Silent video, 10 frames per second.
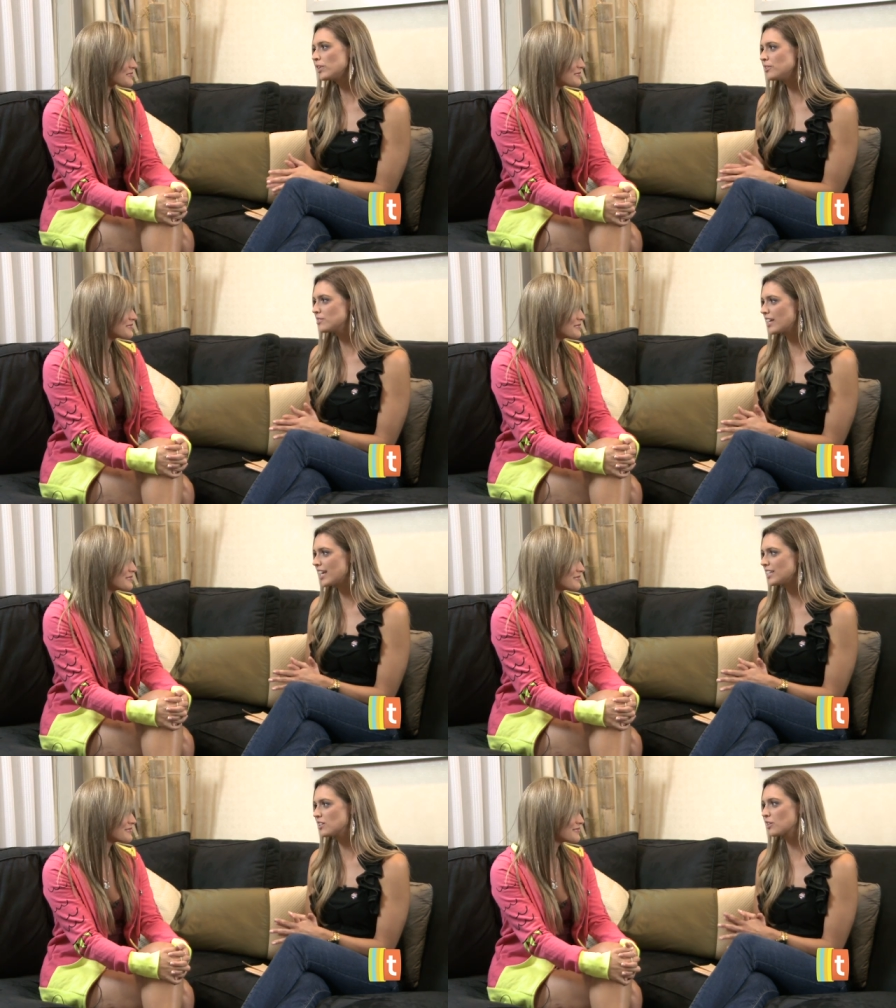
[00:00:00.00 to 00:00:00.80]
would you
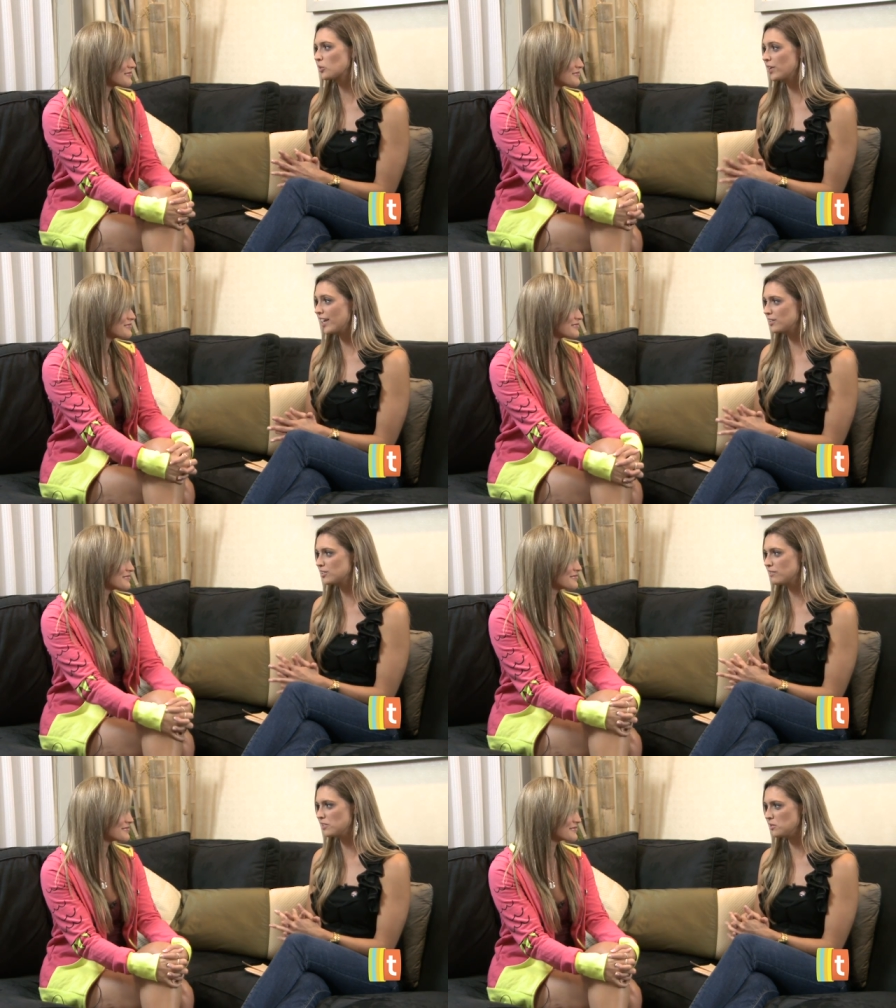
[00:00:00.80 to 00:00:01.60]
say to the
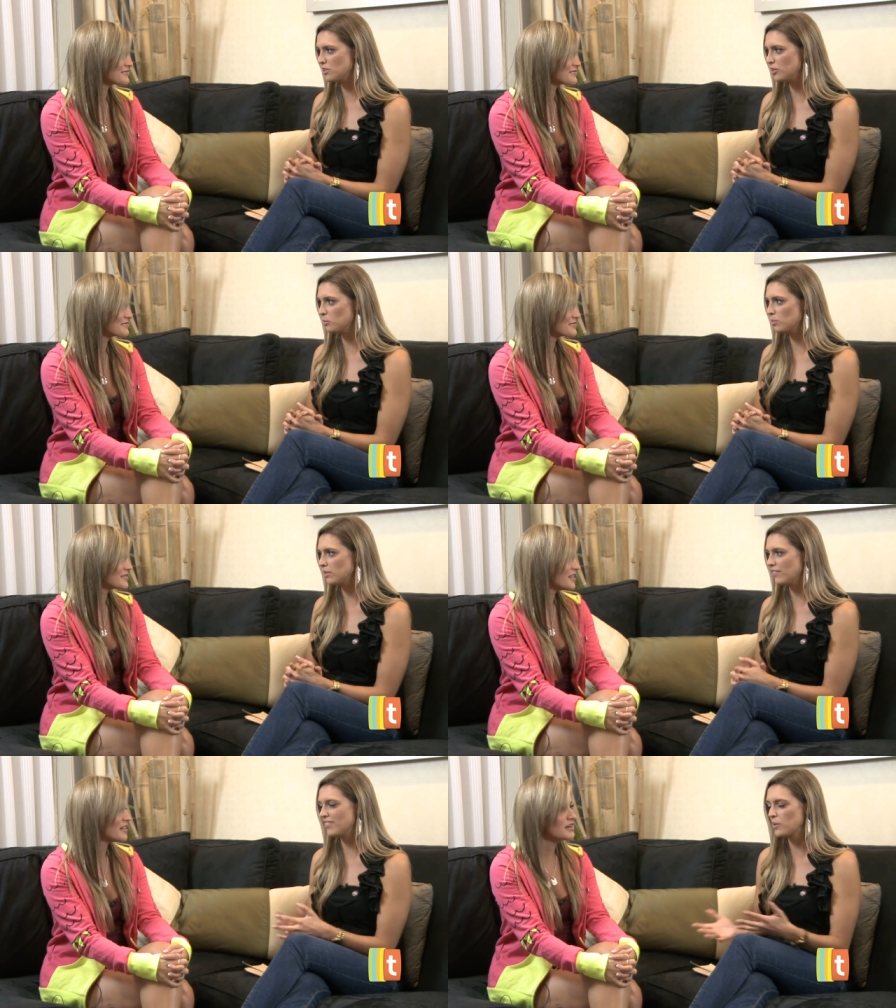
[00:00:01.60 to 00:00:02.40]
creators of YouTube
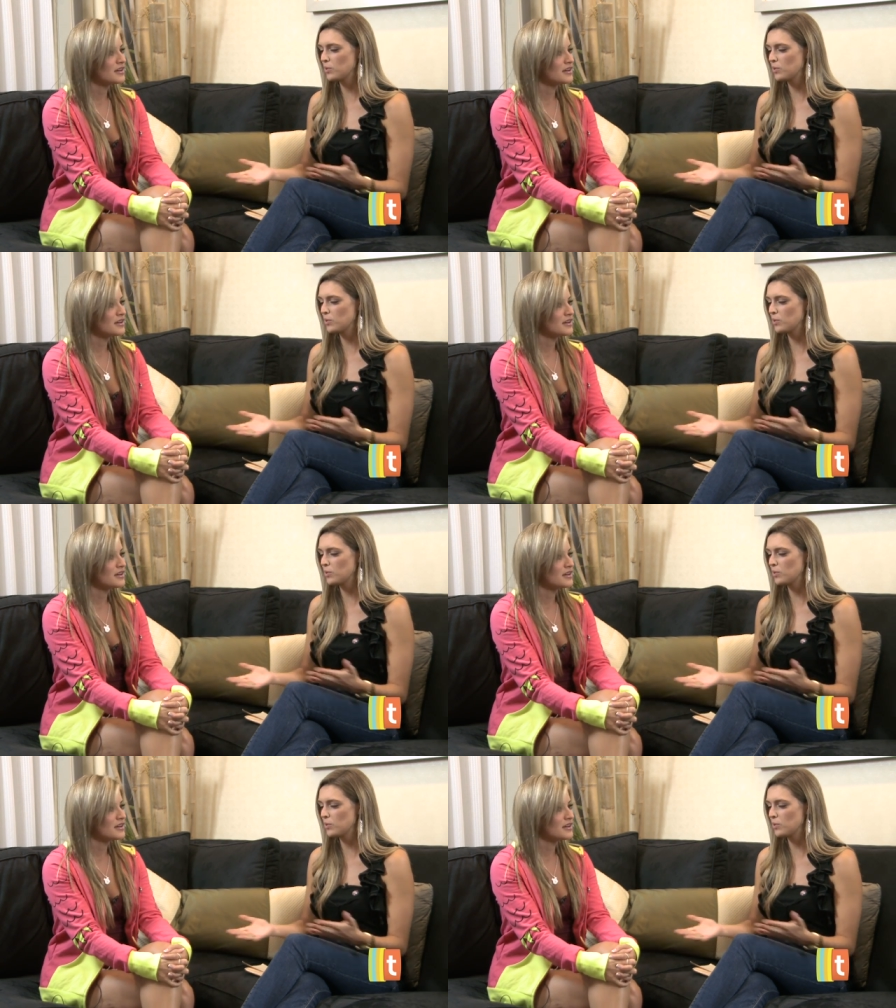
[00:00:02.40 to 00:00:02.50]
if they